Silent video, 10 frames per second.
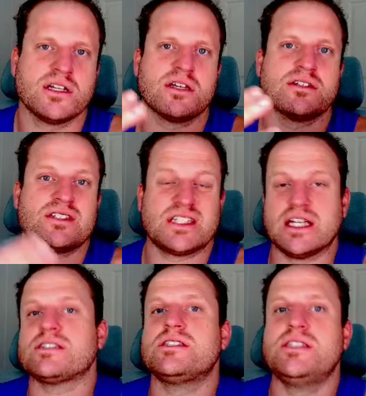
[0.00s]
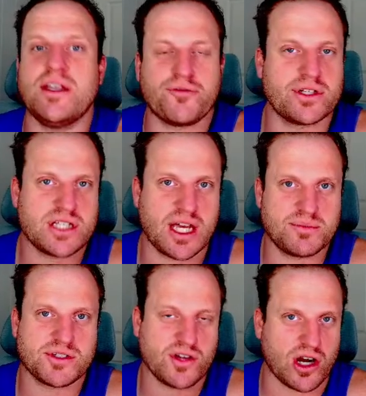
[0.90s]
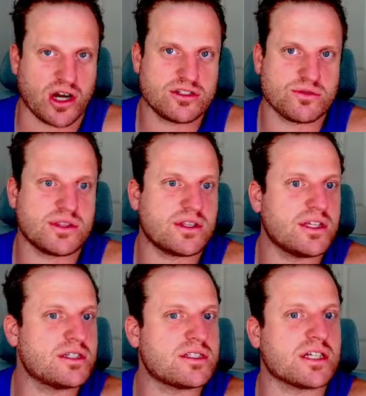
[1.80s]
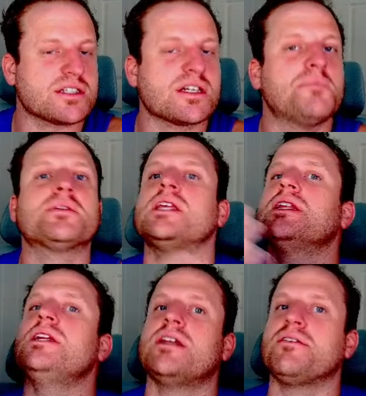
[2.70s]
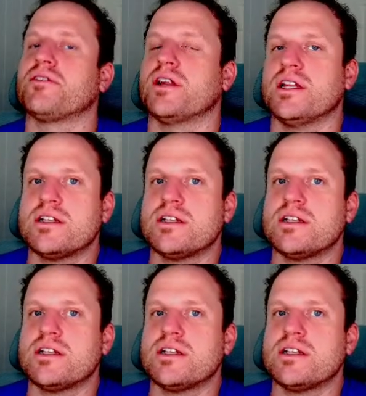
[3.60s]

6 different types of cards with 6 completely different